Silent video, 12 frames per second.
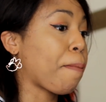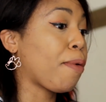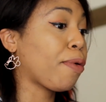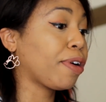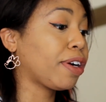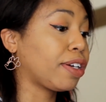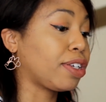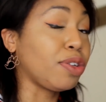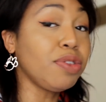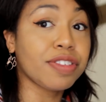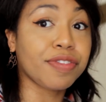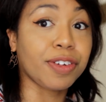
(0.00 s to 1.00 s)
more
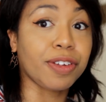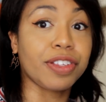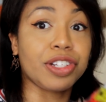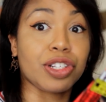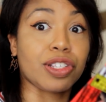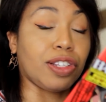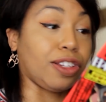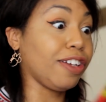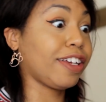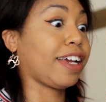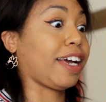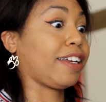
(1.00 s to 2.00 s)
useful than just
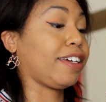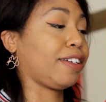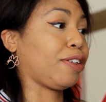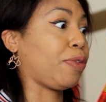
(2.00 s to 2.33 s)
looking at it